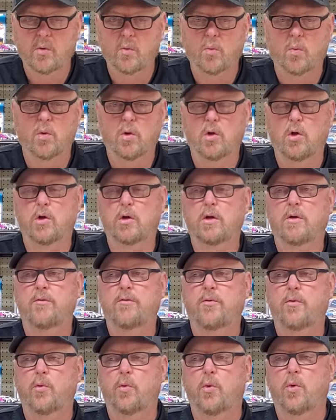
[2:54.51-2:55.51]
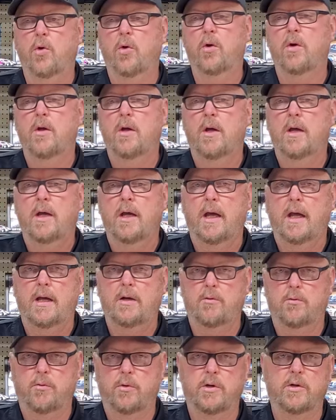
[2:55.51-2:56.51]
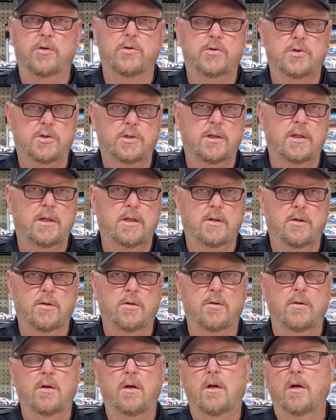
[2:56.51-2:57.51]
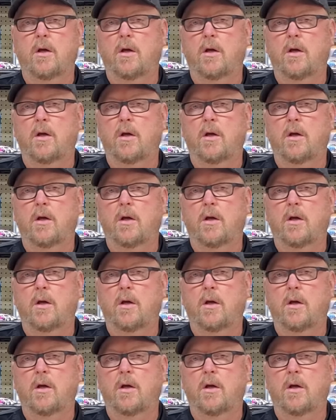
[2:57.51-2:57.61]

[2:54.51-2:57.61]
We're looking for a rear steer